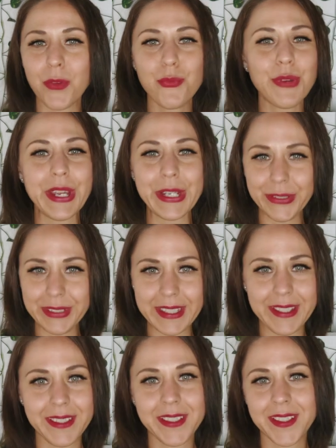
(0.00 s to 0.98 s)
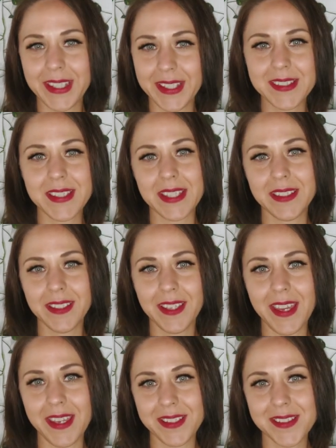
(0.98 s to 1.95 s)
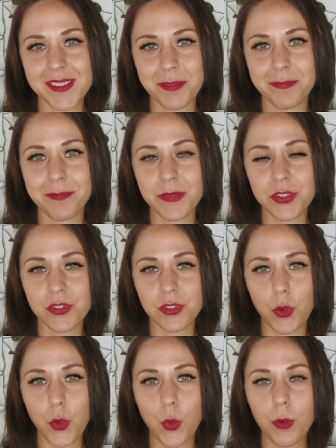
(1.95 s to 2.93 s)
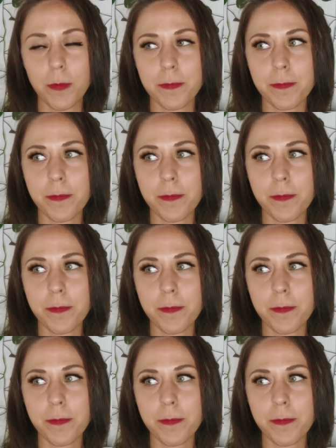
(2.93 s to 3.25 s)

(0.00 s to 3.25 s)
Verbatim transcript: rarely is that the case. So